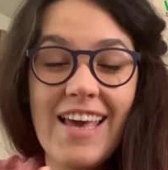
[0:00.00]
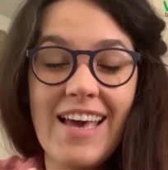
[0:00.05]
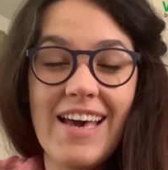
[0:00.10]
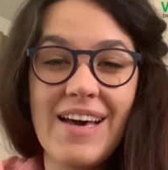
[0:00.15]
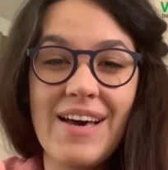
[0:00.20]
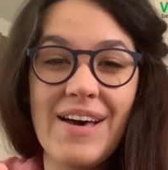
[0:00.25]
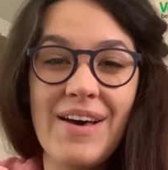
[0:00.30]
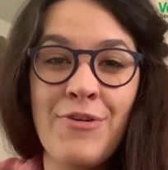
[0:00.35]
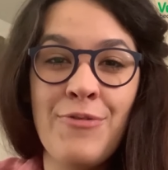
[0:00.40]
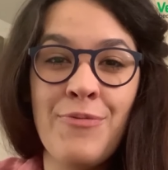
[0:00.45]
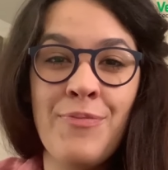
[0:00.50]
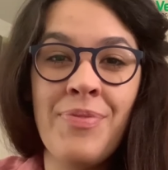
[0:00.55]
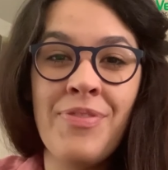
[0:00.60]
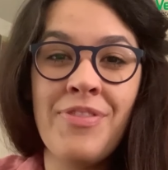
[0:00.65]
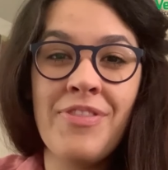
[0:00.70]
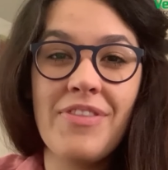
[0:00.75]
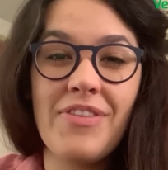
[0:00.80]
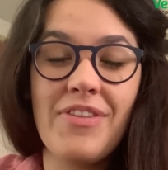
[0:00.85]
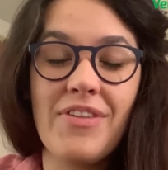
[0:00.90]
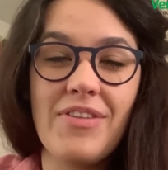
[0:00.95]

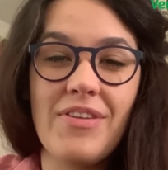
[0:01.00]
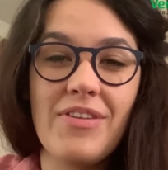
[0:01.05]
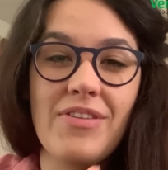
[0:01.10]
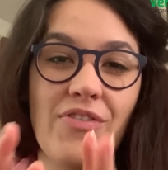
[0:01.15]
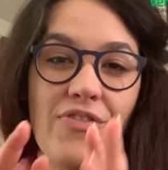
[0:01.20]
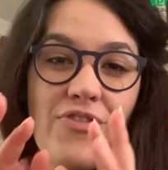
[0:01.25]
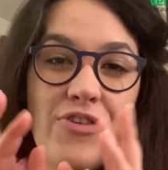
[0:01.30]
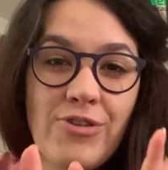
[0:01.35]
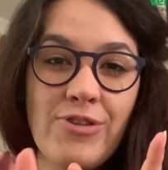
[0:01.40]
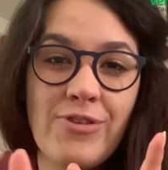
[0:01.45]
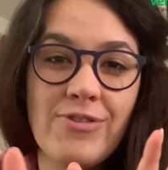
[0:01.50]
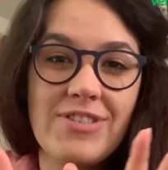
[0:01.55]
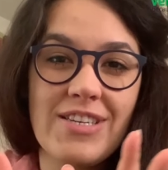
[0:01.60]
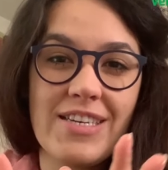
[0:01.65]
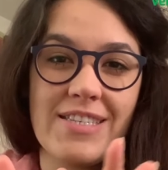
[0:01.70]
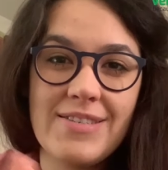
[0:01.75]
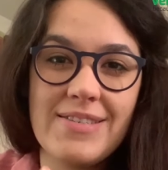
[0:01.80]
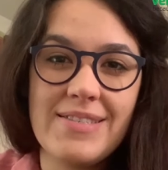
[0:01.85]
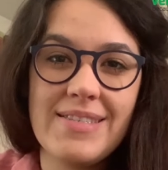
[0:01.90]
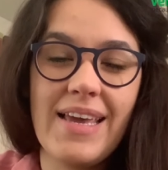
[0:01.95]
the photos
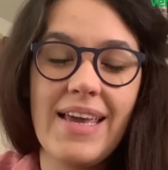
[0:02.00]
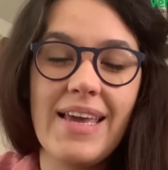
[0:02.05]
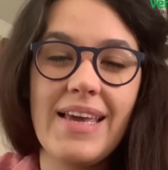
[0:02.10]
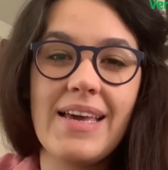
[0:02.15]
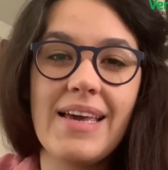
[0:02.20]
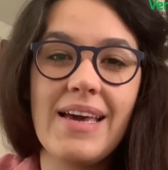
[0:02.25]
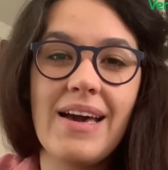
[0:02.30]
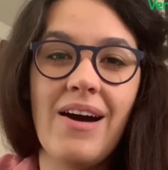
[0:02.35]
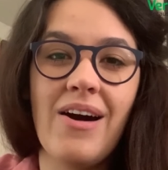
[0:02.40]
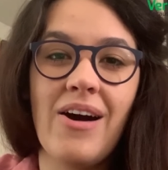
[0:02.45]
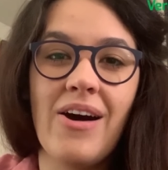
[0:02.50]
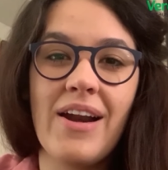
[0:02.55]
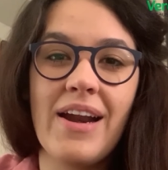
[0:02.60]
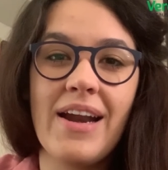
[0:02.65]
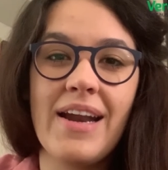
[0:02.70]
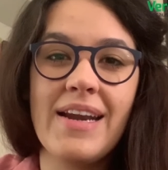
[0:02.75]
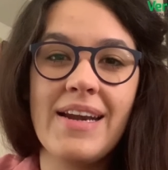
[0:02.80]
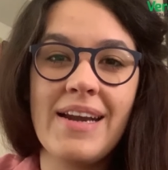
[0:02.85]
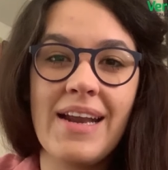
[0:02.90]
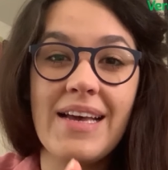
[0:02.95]
that you take
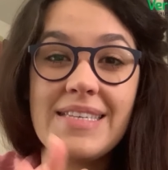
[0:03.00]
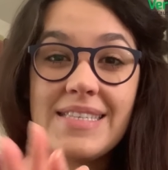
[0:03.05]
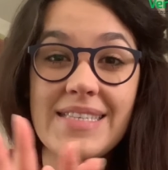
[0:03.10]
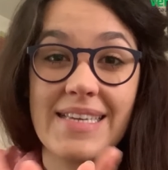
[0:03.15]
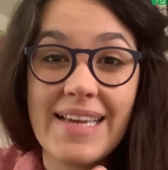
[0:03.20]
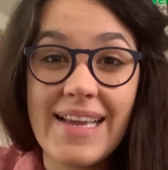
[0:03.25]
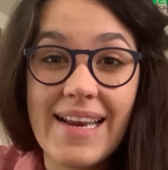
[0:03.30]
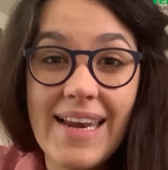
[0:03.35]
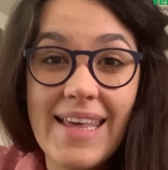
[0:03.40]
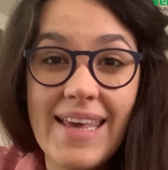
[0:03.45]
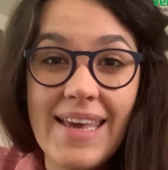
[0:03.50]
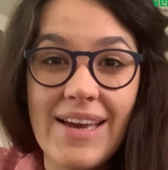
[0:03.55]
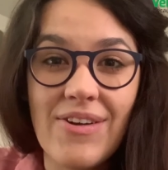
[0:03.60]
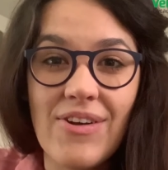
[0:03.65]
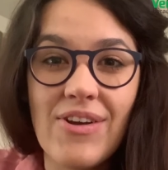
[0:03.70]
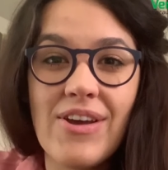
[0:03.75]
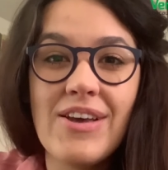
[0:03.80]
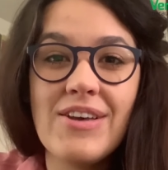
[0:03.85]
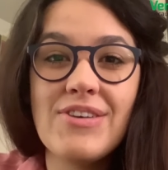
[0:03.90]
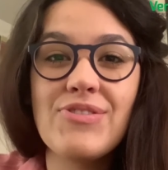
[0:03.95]
are nice and clear.